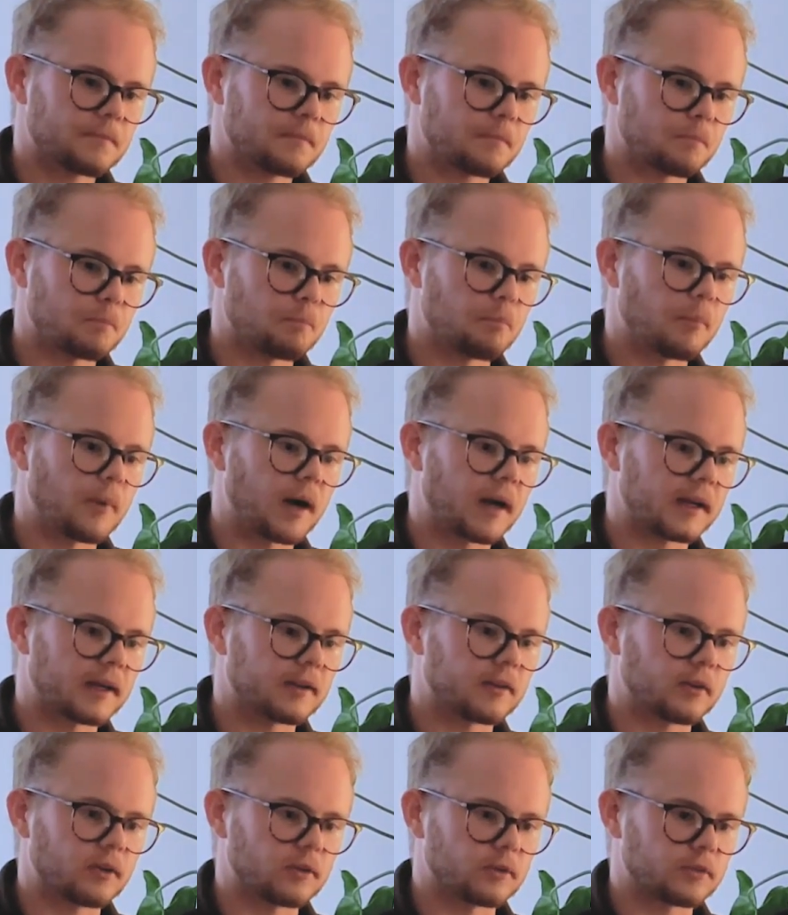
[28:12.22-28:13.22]

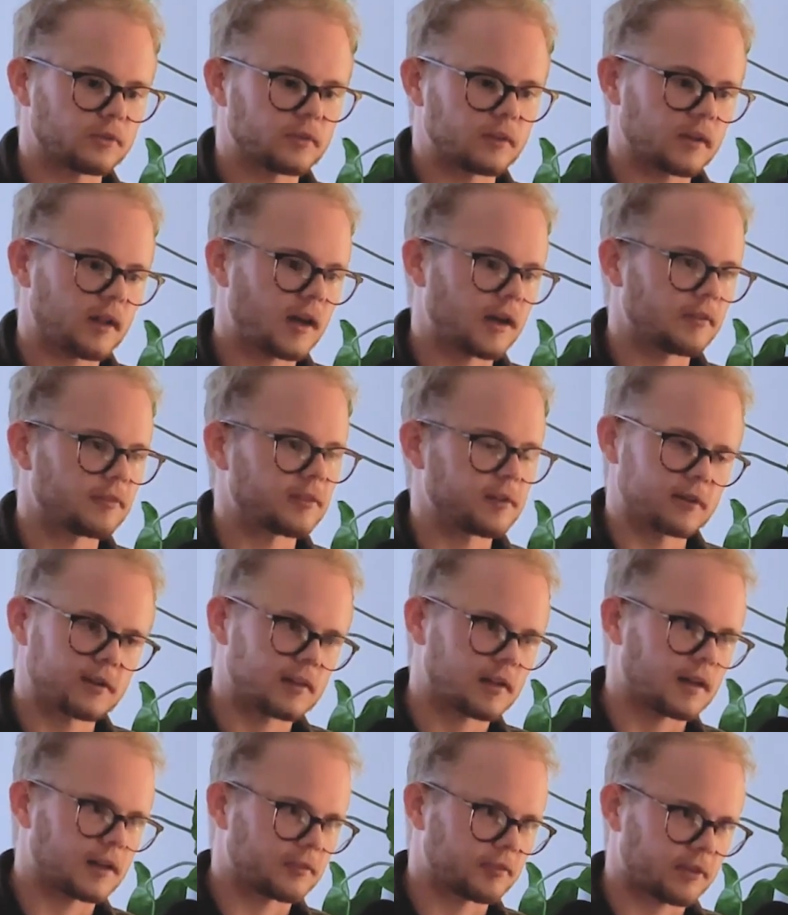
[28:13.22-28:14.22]
Michael's life look
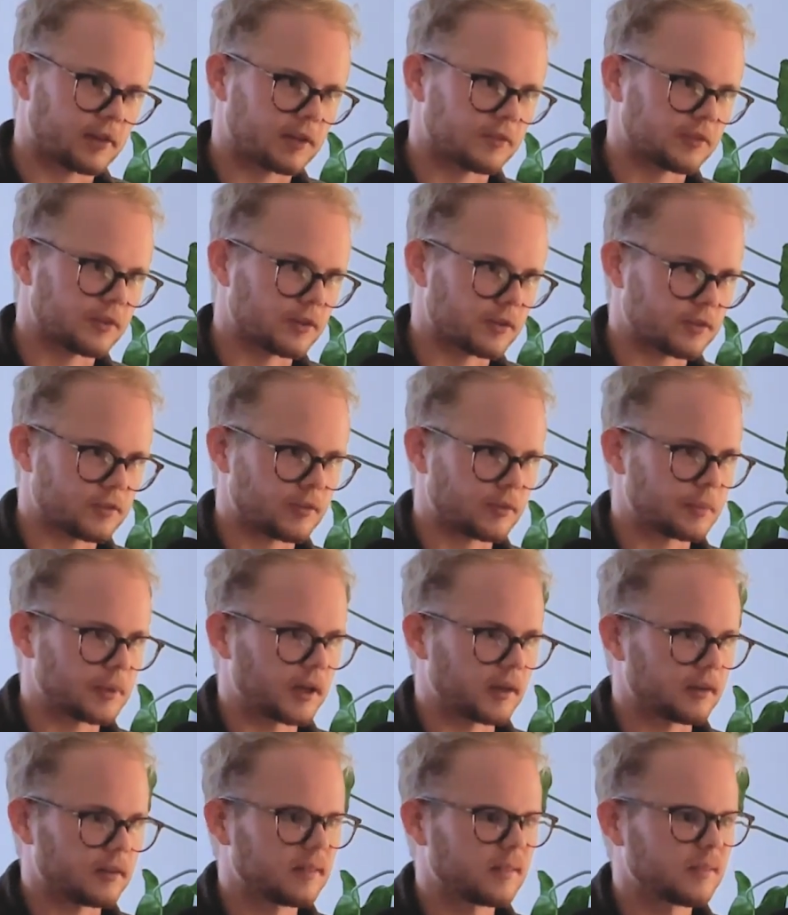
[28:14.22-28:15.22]
like 5 years from now?